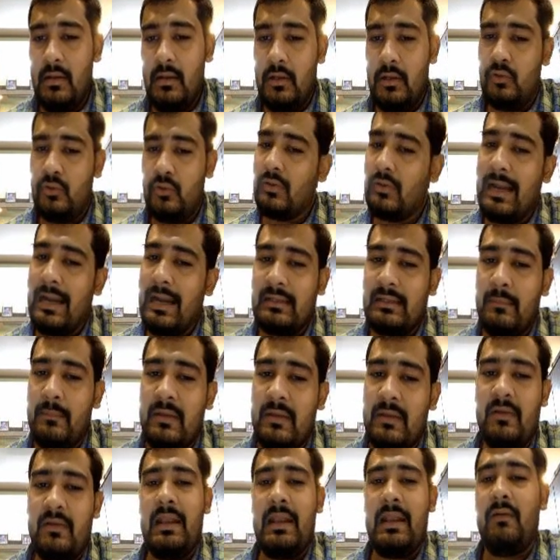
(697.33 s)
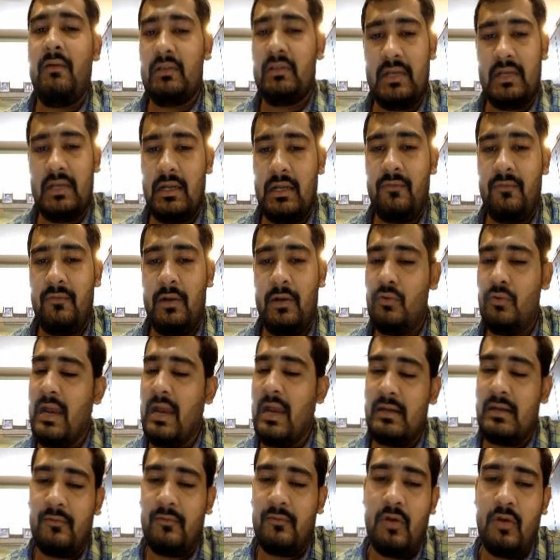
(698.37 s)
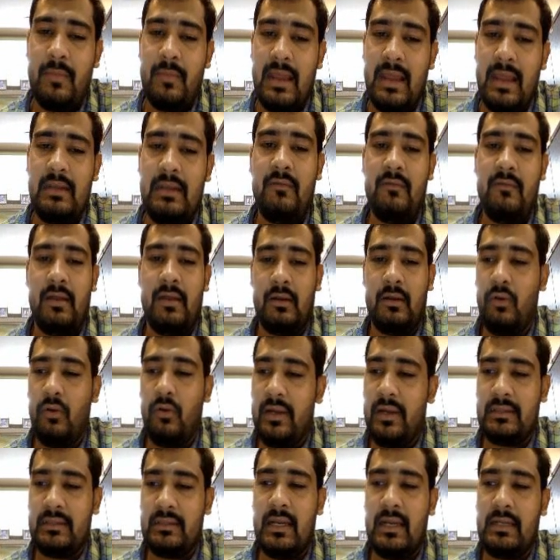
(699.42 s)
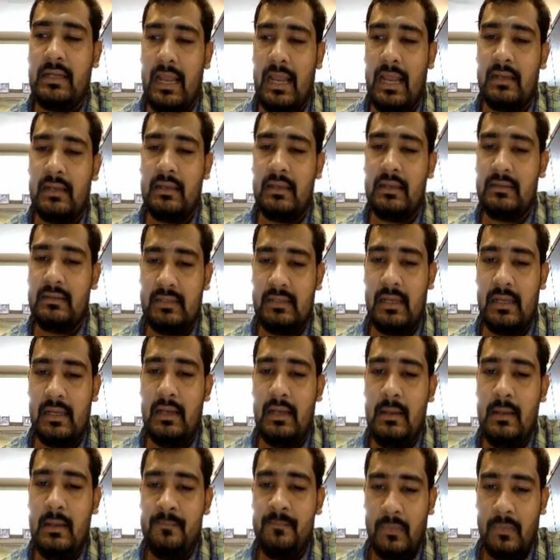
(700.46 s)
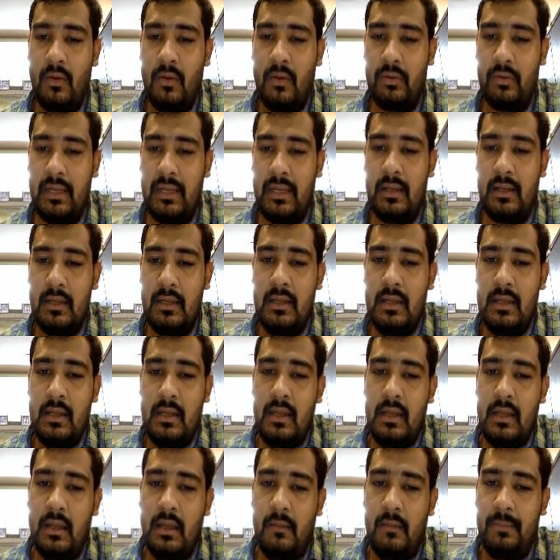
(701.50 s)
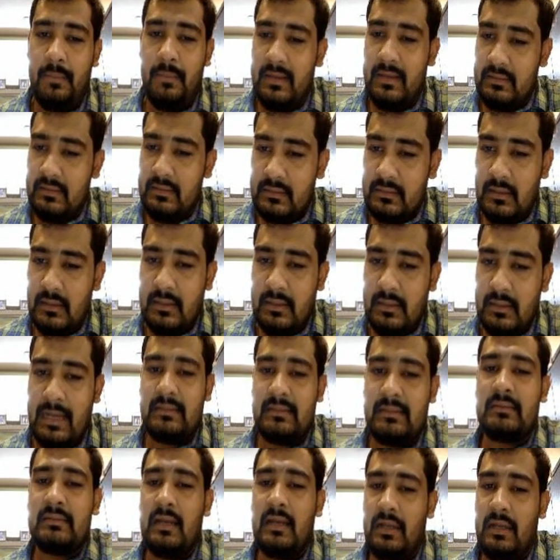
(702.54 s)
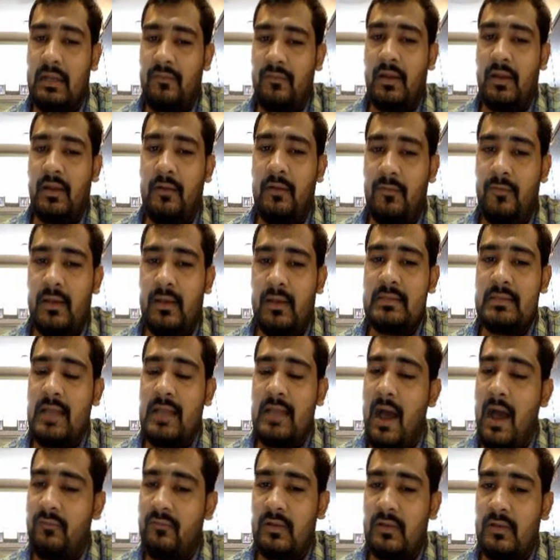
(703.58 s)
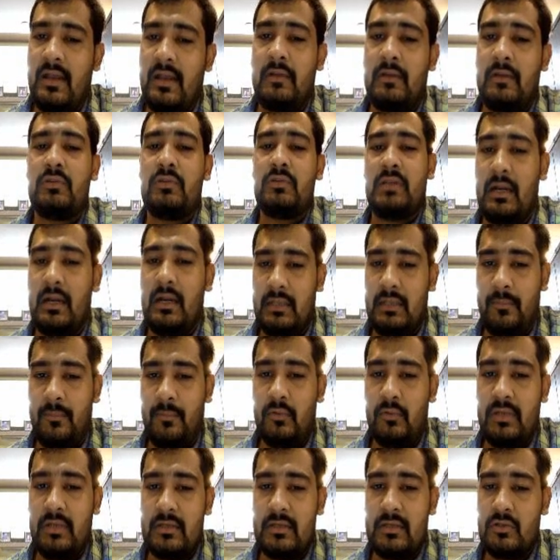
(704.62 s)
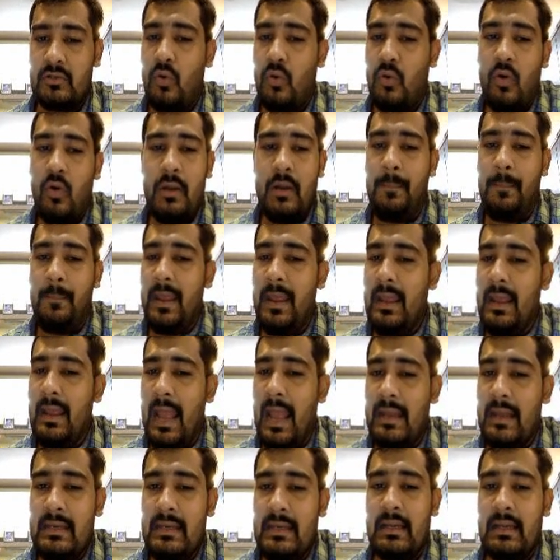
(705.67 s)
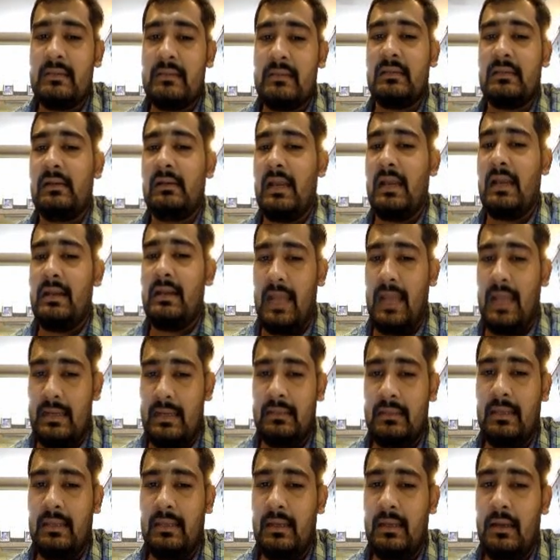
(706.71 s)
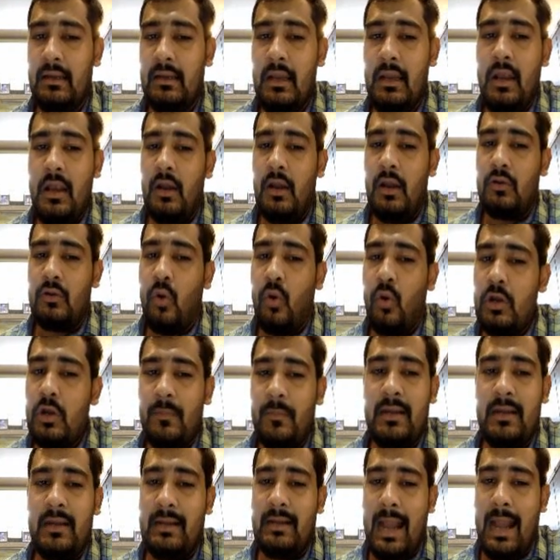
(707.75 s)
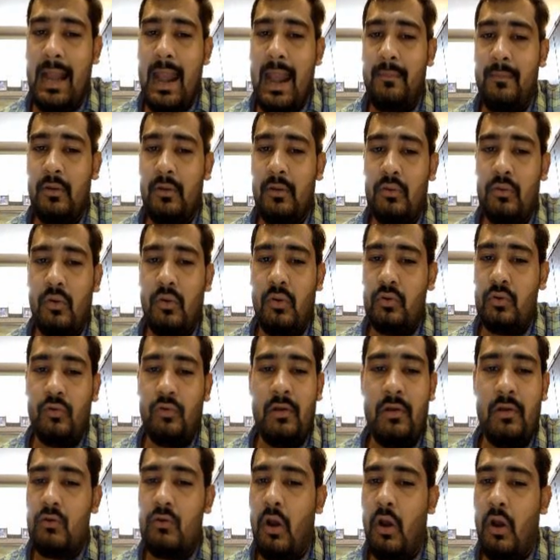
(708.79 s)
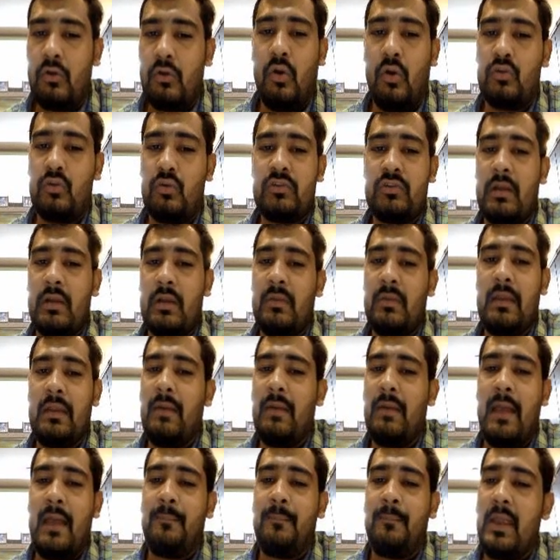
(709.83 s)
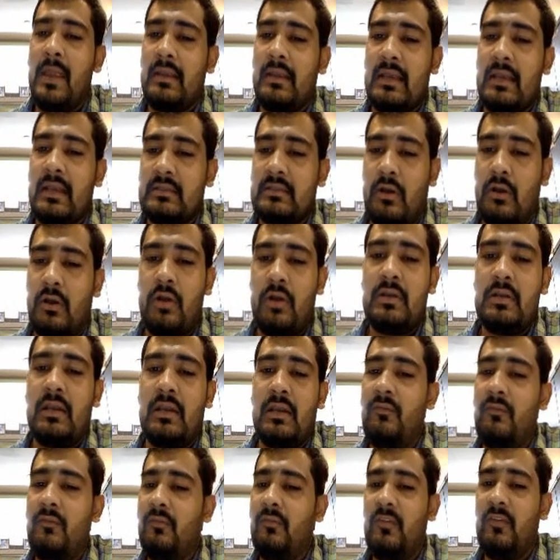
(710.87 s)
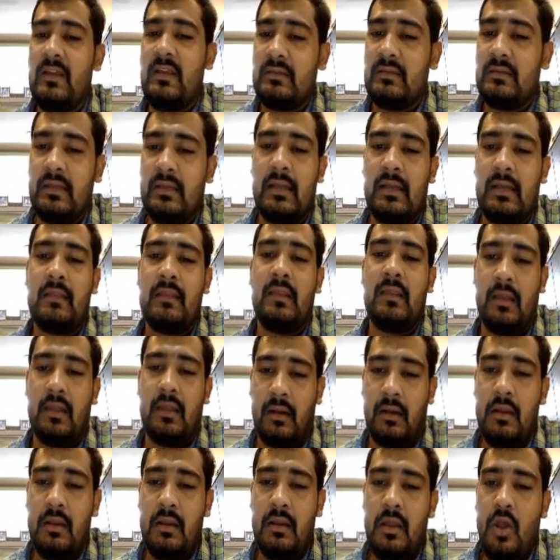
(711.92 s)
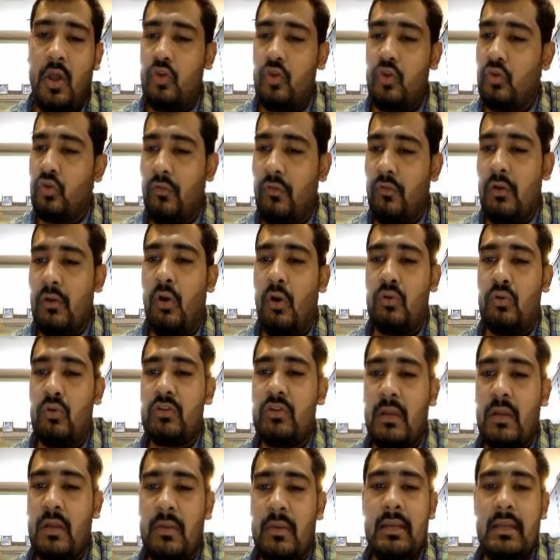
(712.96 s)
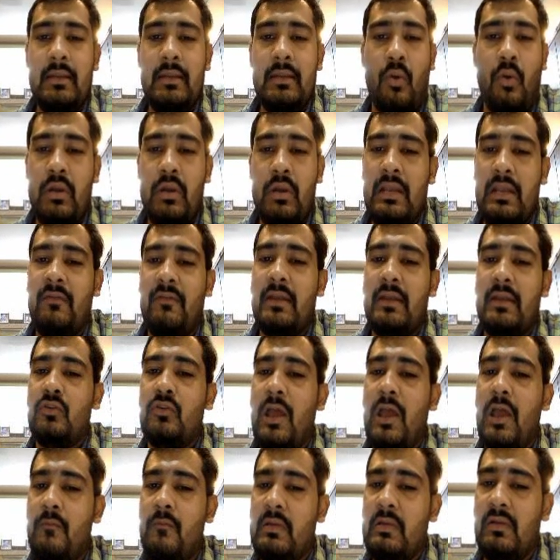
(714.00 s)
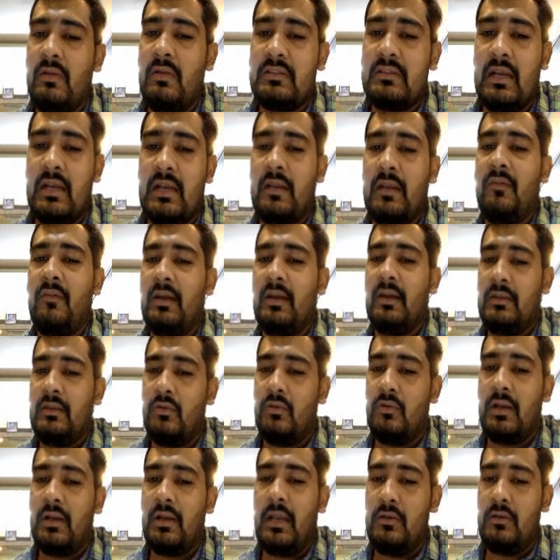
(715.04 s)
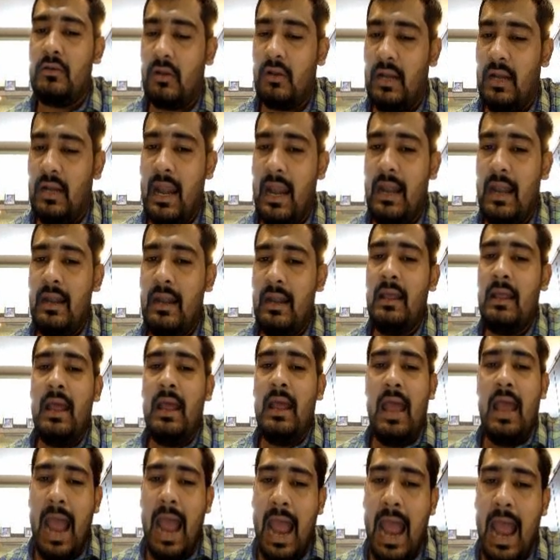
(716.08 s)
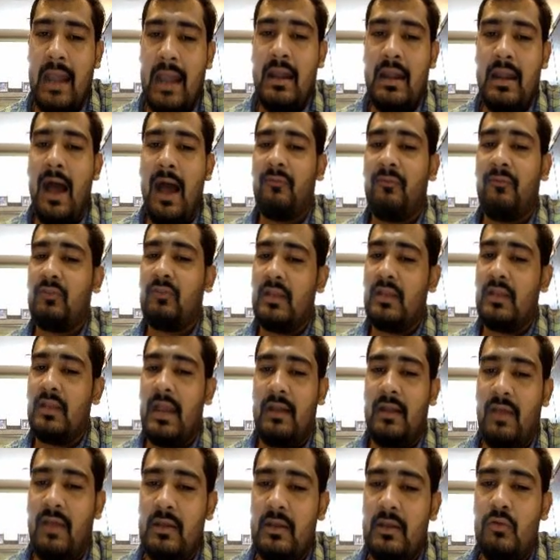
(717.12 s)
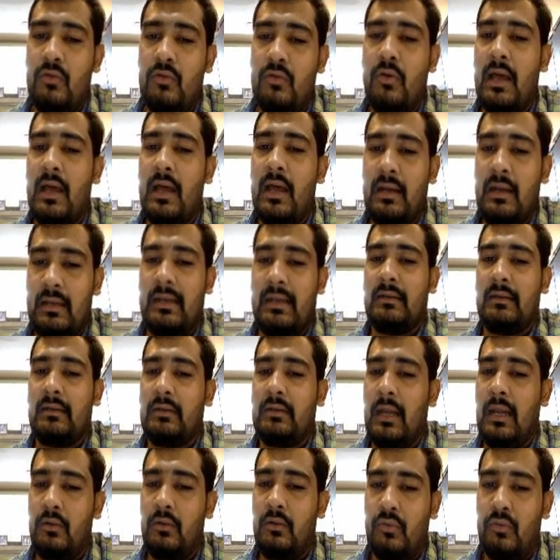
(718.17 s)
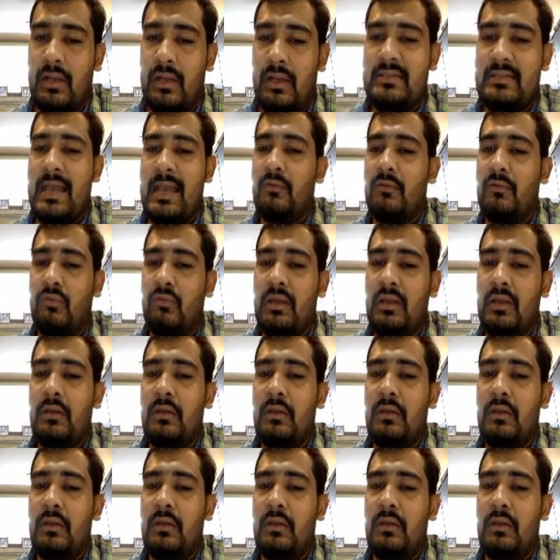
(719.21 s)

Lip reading: You get the B1 level certificate, you get it from anywhere, Goethe, TELC, ECL, okay. Please get the certificate first, after that you start the process. Don't pay any consultant anything, don't be trapped. You know, you will not go to Germany by paying extraordinary fees here and there. You will go to Germany only when you have B1 certificate in your hand, and after that when you are connecting to a genuine